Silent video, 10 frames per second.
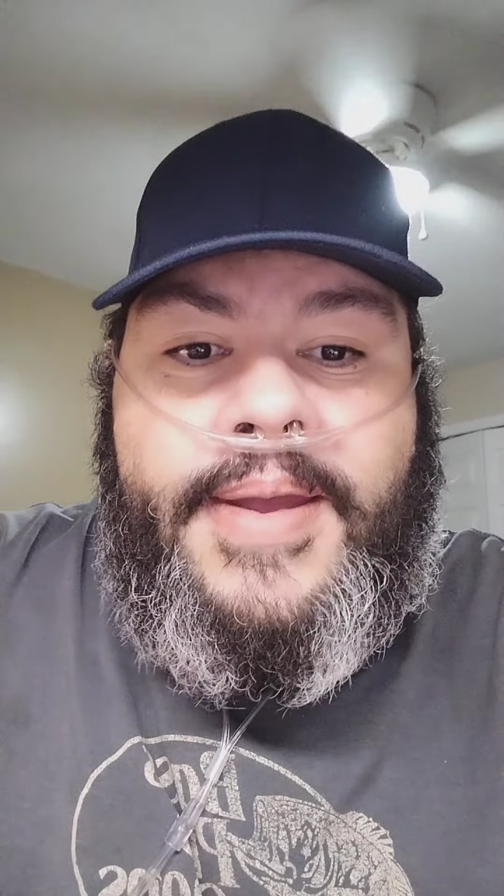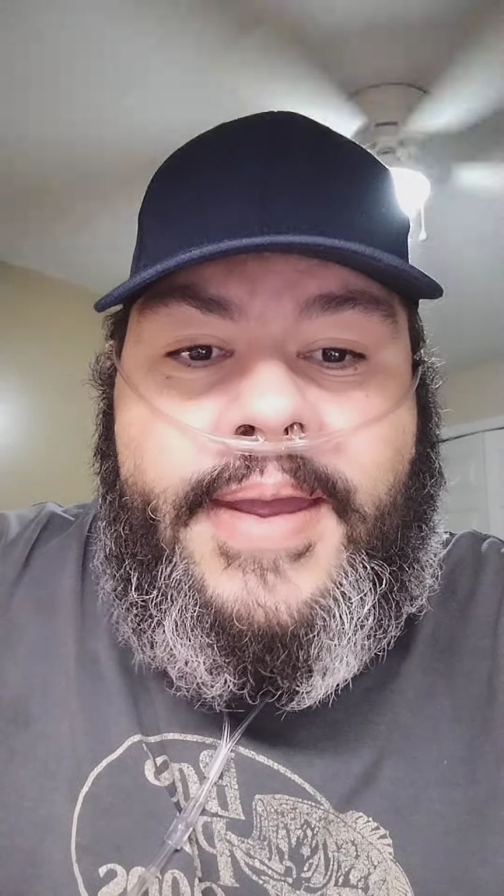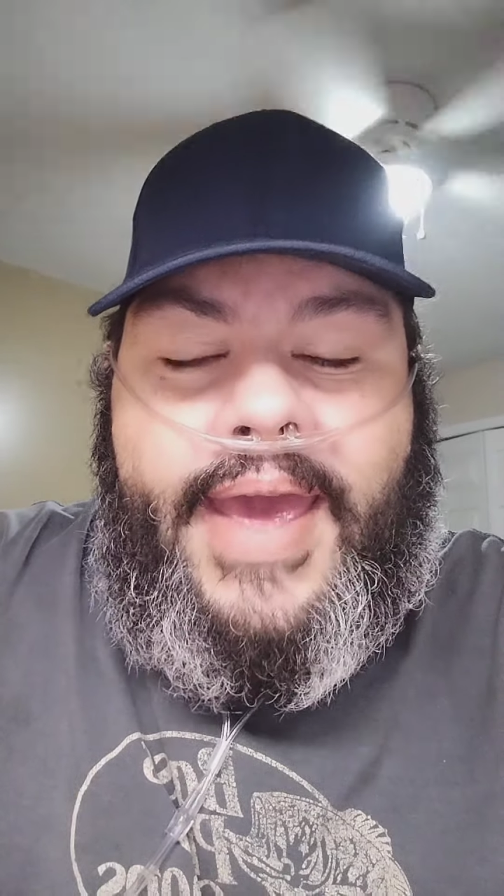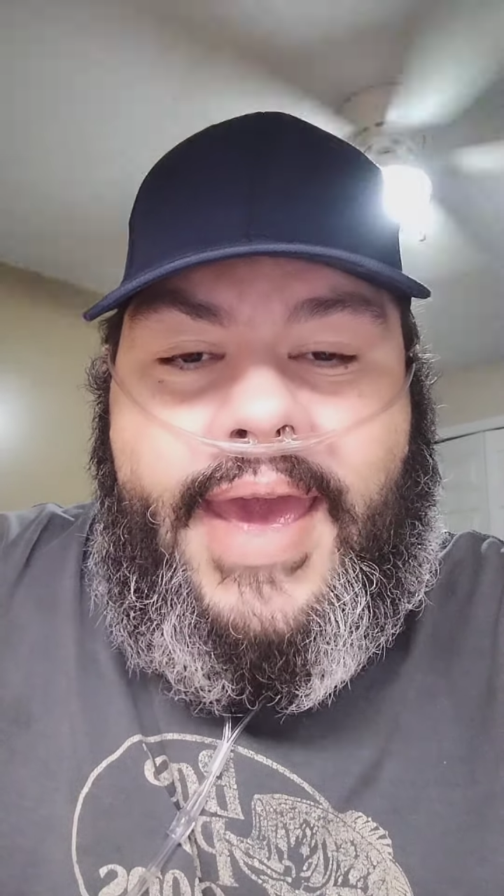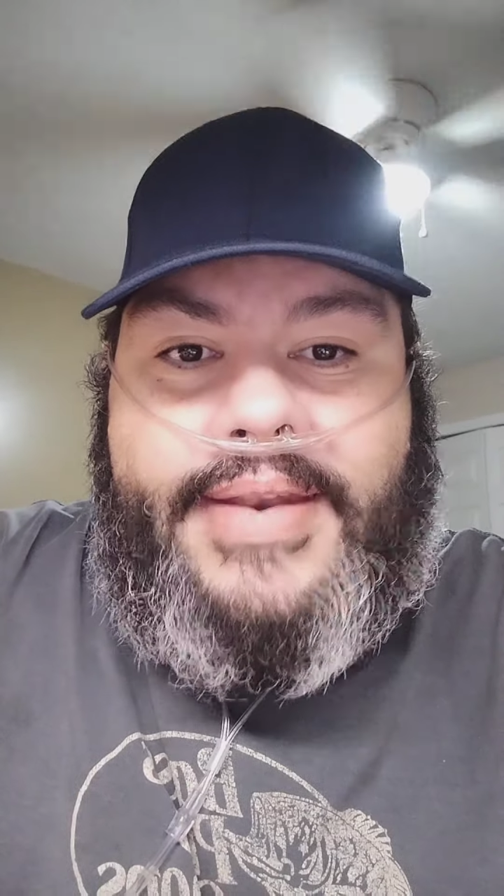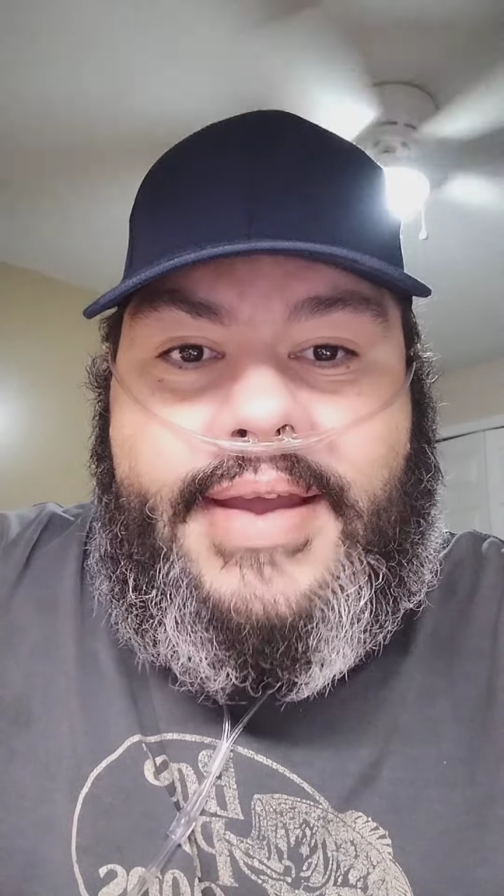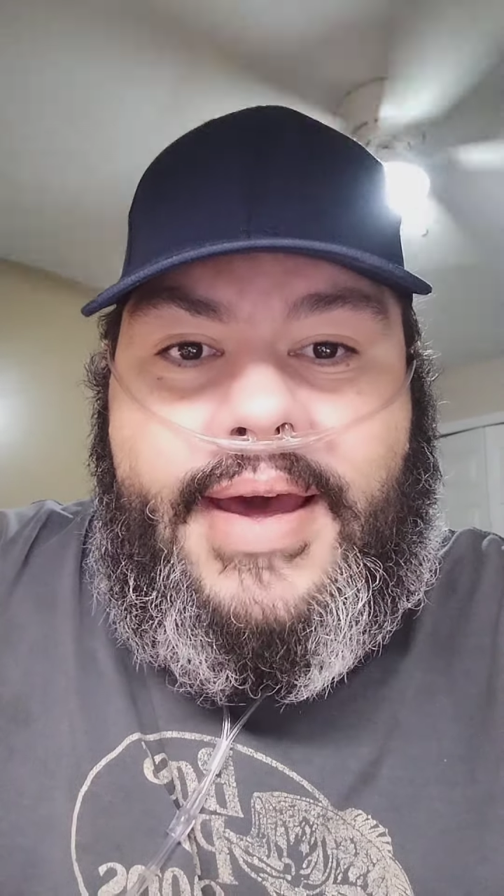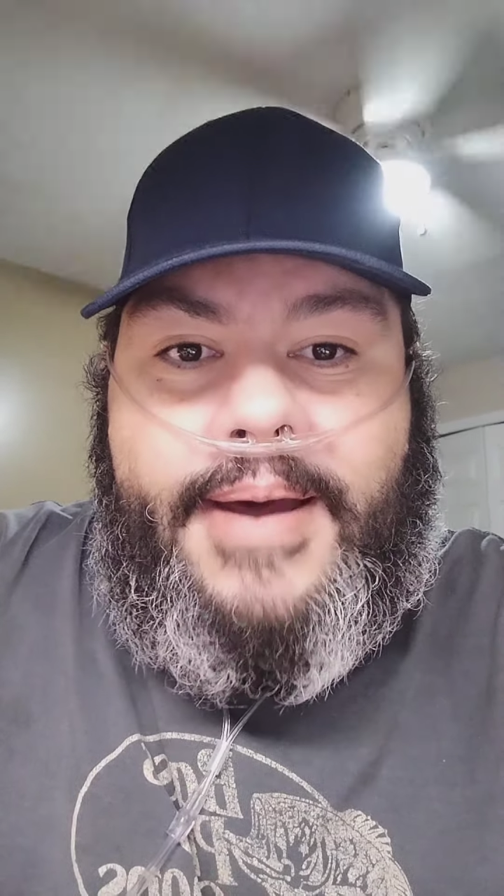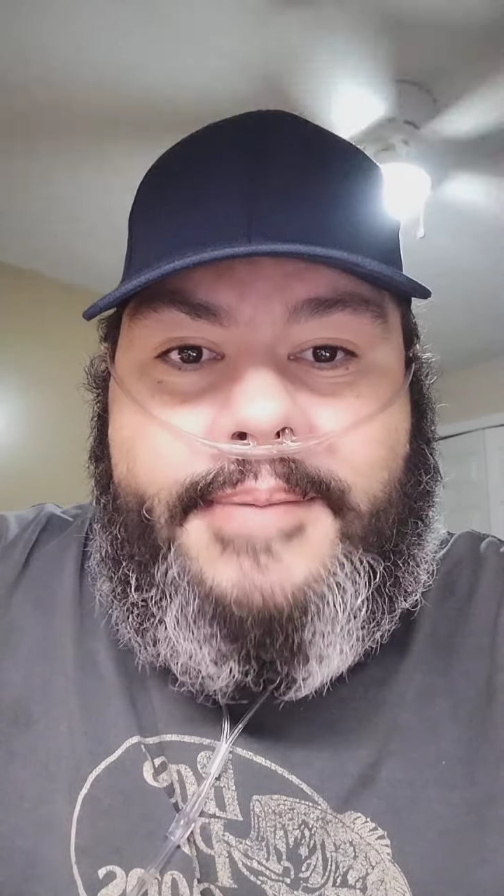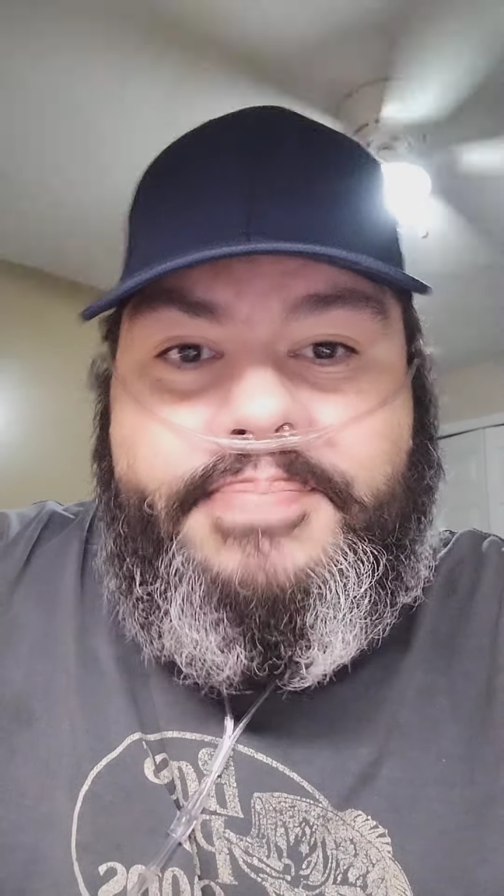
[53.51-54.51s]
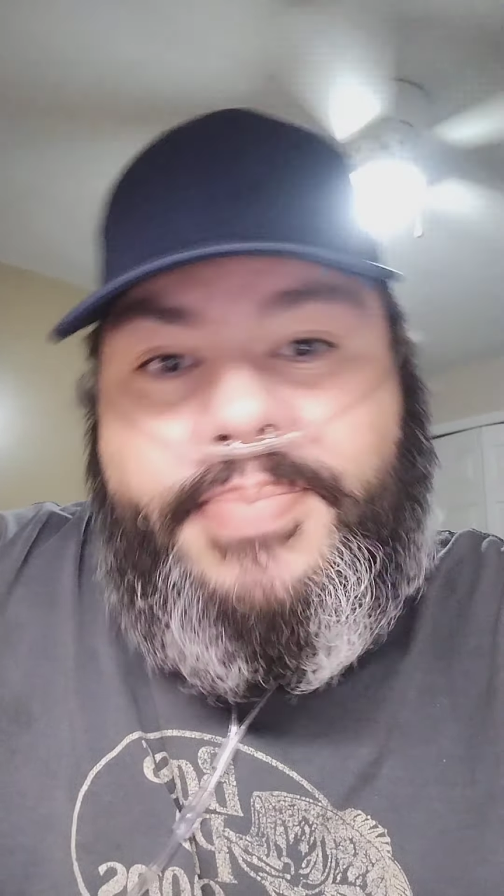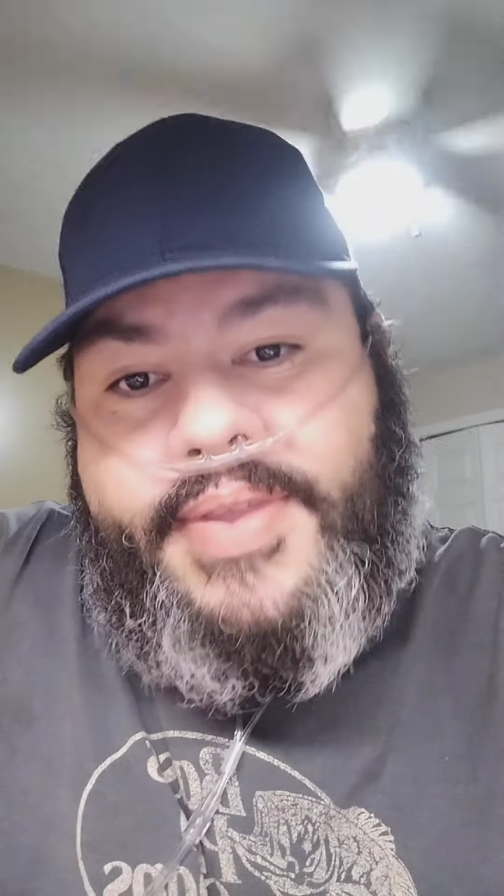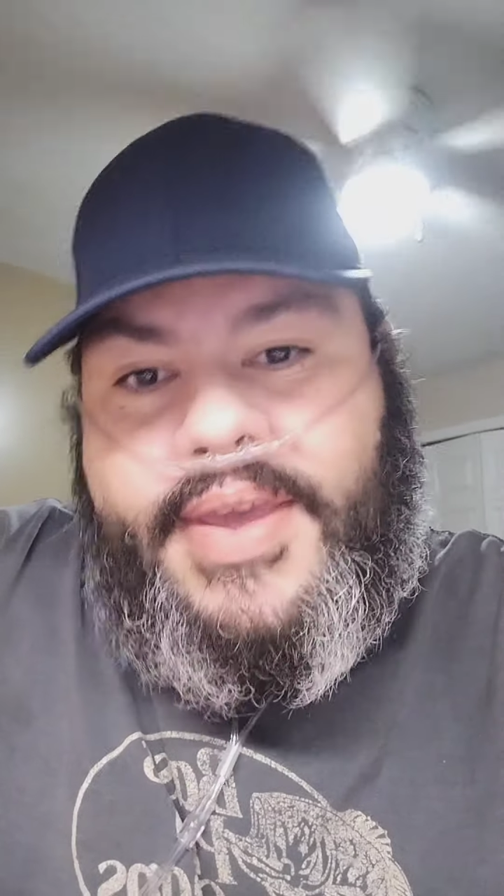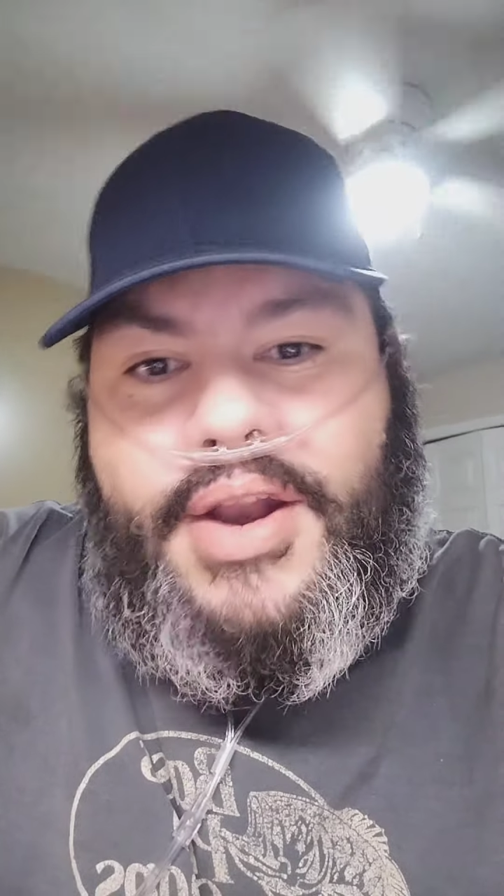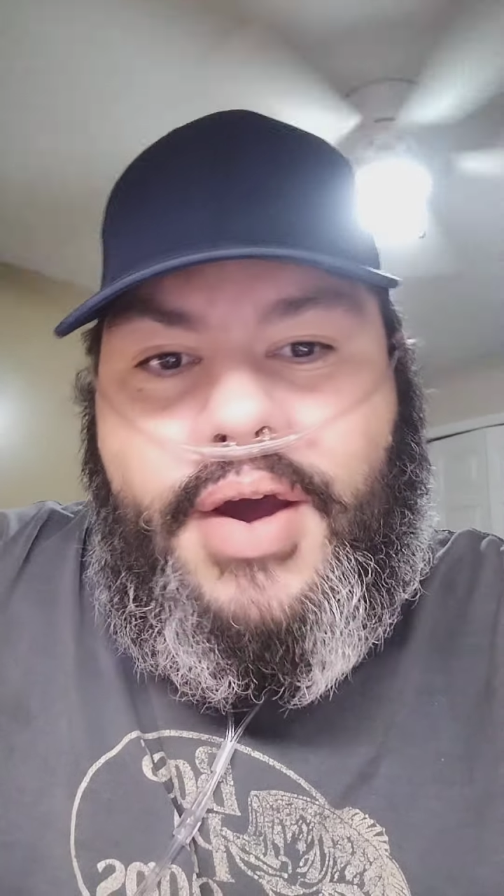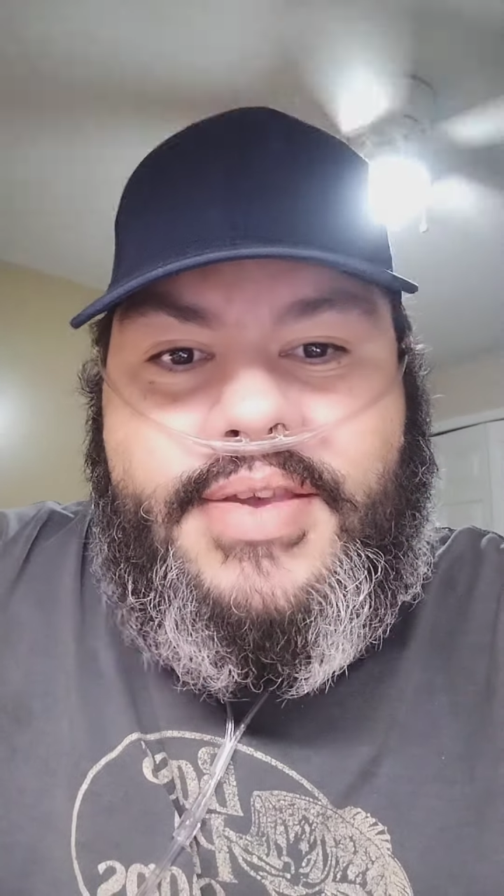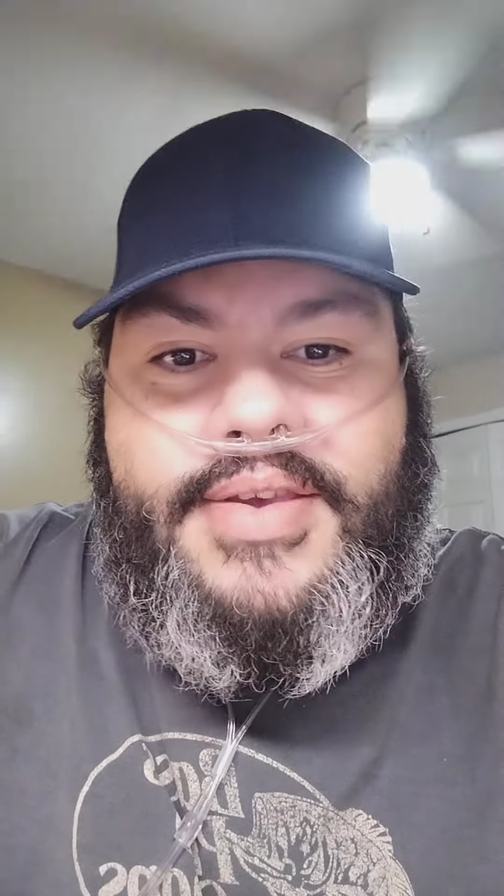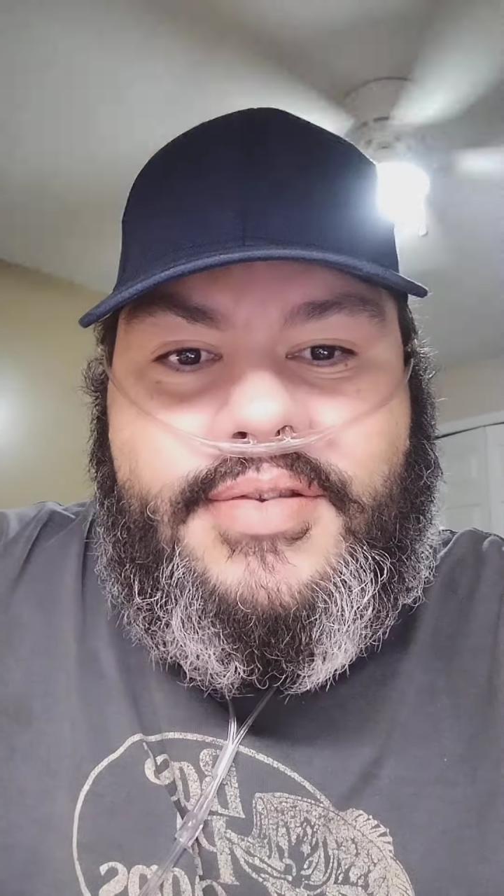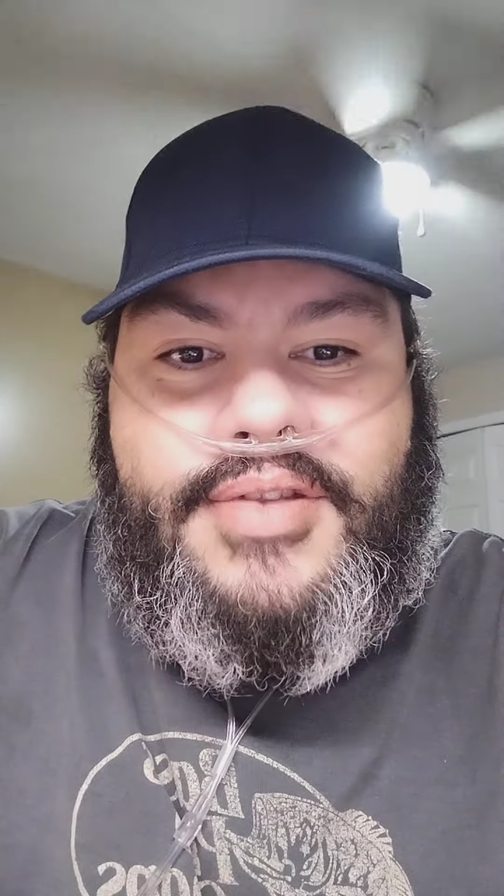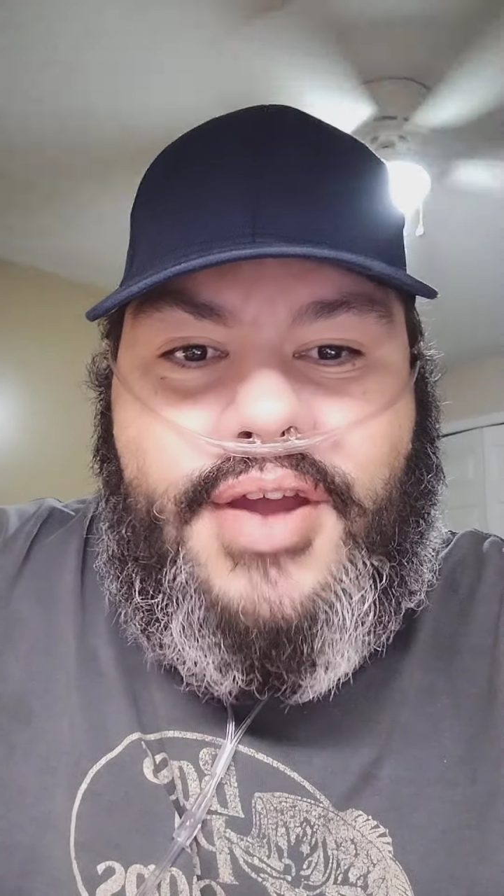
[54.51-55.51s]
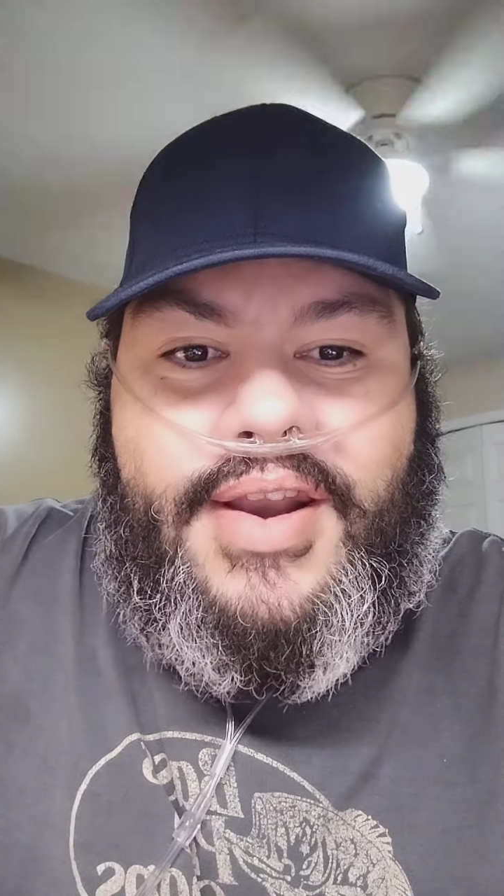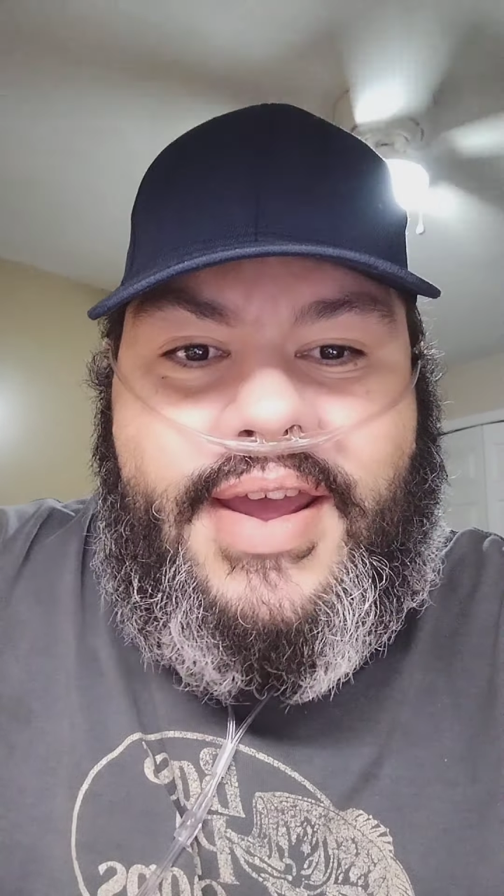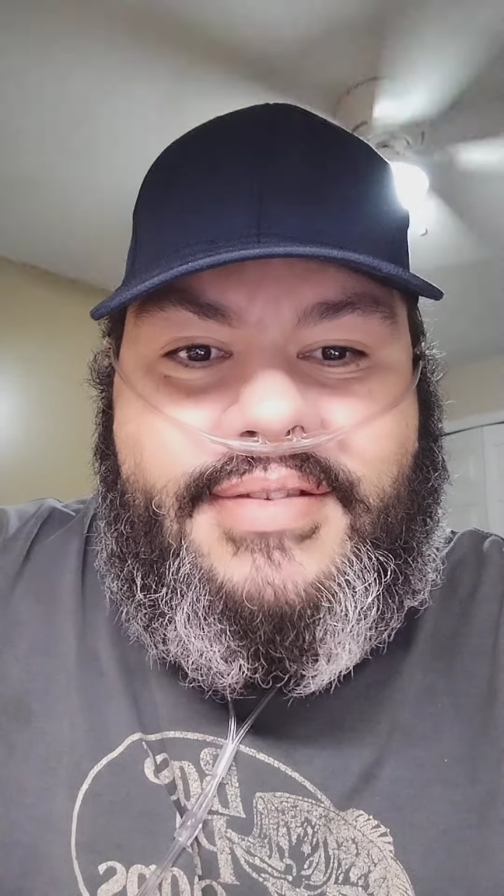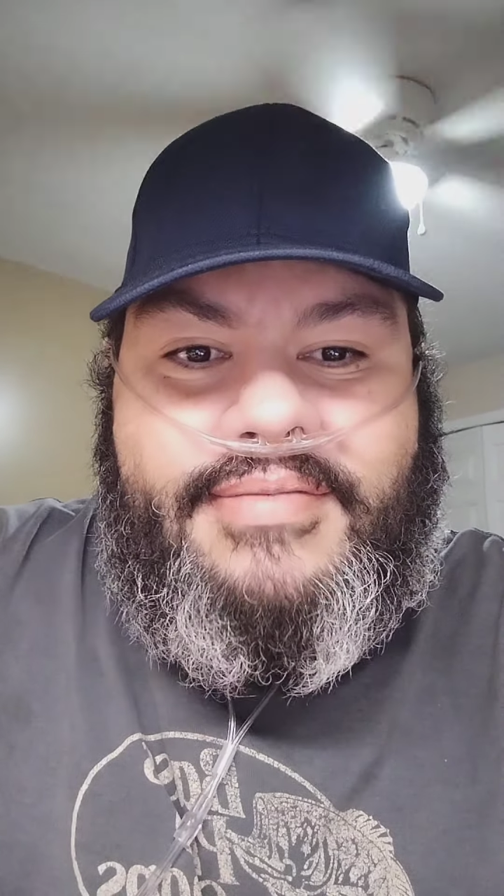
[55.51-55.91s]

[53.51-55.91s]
And, I just thought I'd